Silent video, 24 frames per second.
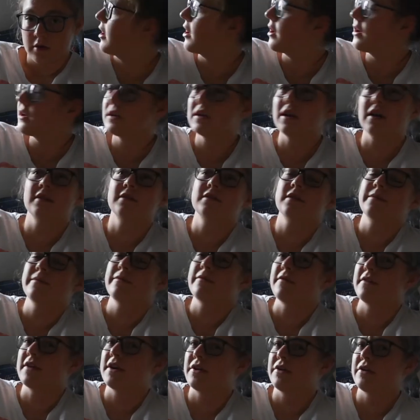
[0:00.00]
I guess I'm
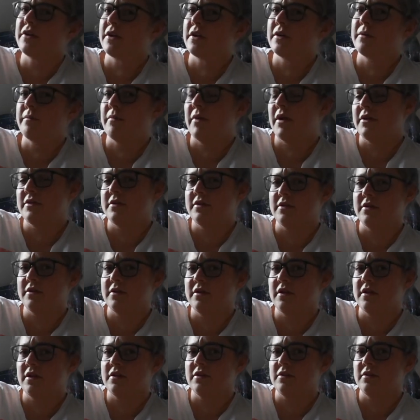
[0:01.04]
faring better
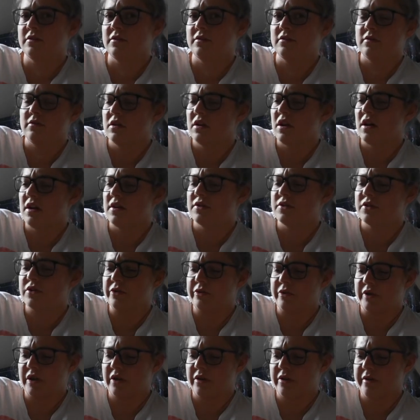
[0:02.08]
than last two
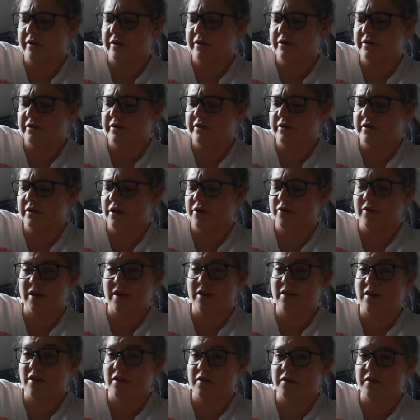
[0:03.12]
readathons
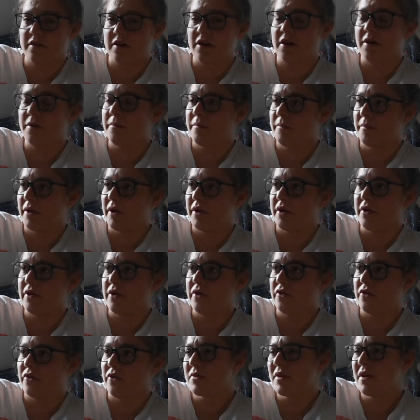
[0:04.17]
around this time
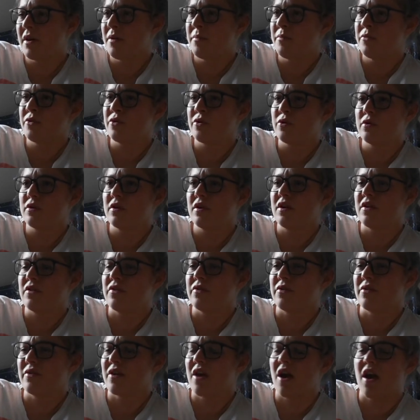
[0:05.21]
because I'm more or
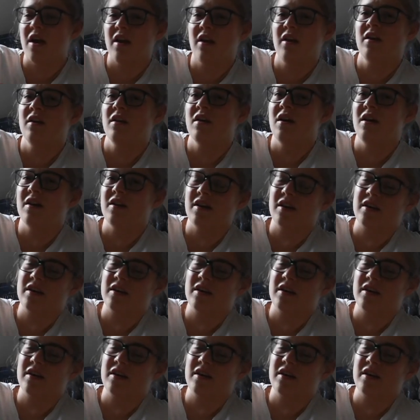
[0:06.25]
less okay, I